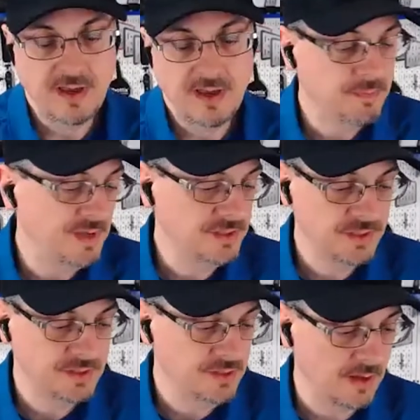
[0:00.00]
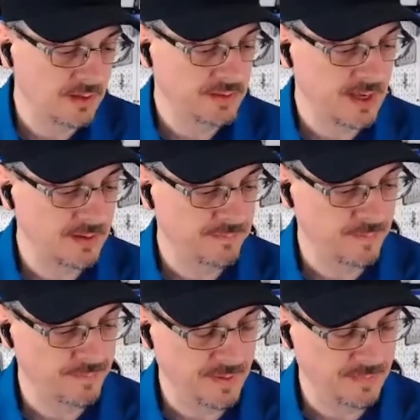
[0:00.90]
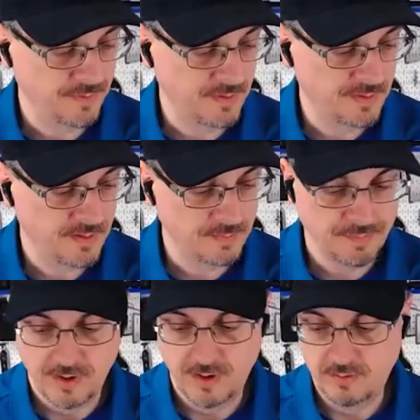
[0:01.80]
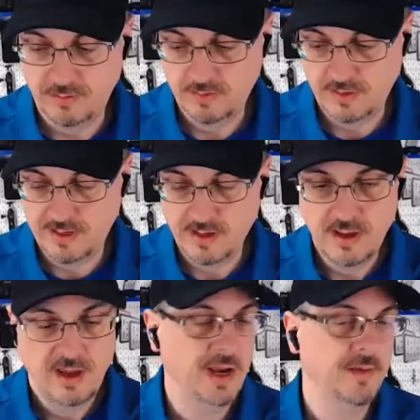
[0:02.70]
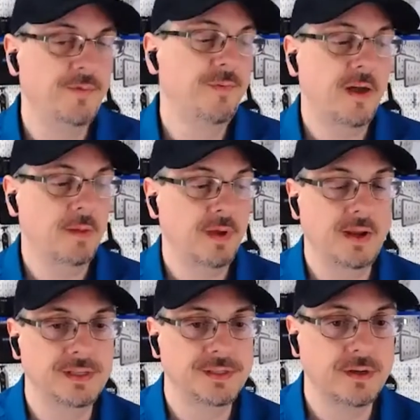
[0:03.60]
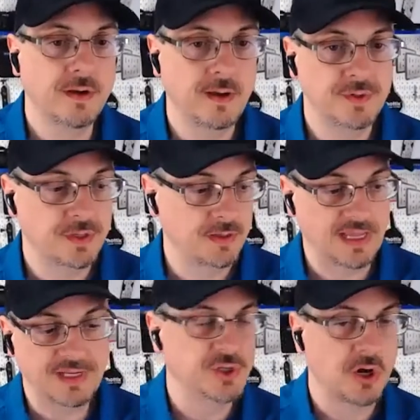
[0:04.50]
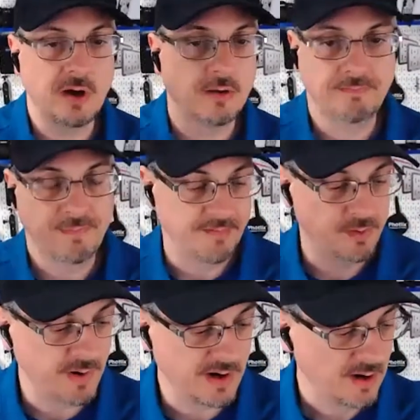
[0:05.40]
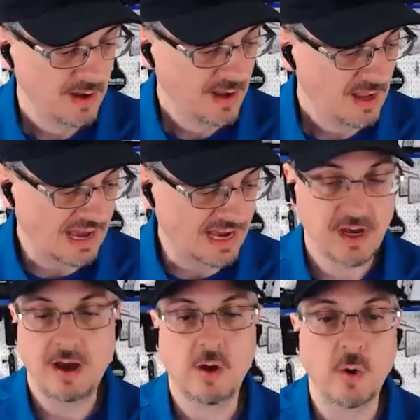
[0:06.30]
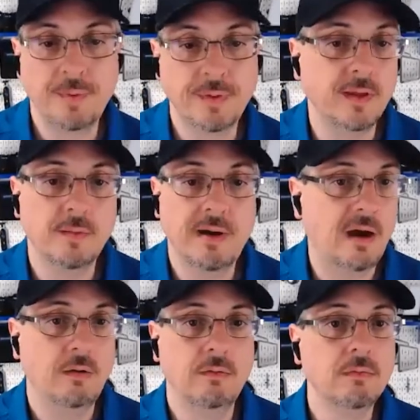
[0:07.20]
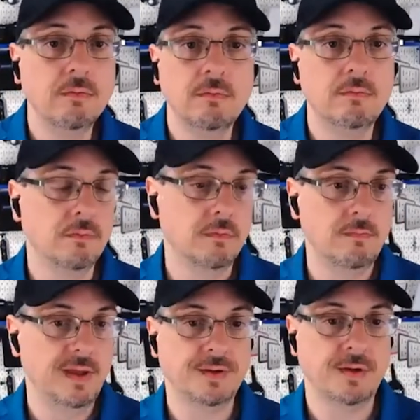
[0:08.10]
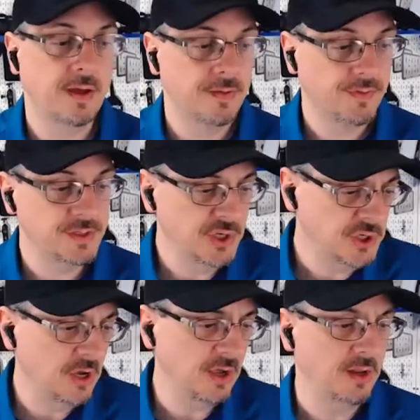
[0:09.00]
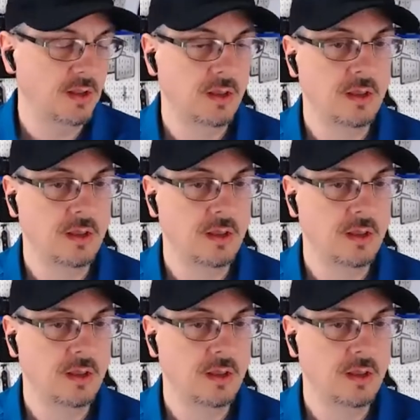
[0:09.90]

I get messages all the time from people, and they're like, "Bro, like," and if you follow me on Instagram, which Len Shark everywhere, I talk openly about mental health because you should.